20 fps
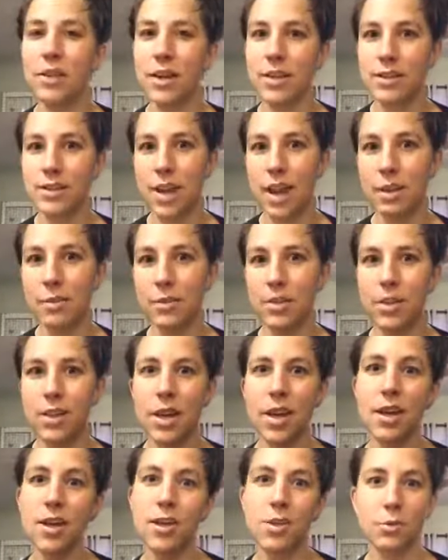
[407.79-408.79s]
As Zach would
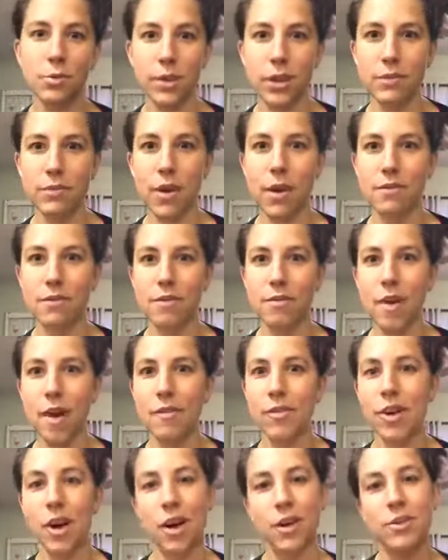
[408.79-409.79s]
say, you live off of
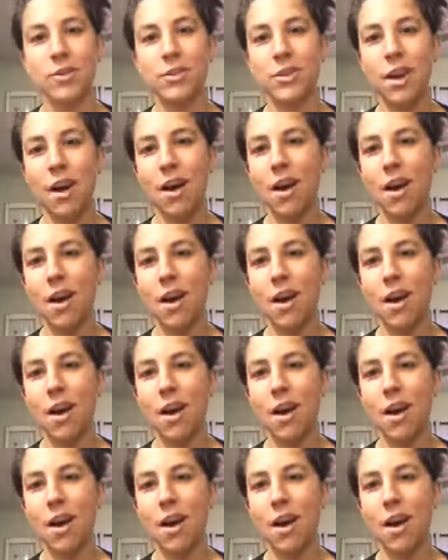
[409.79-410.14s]
avocados.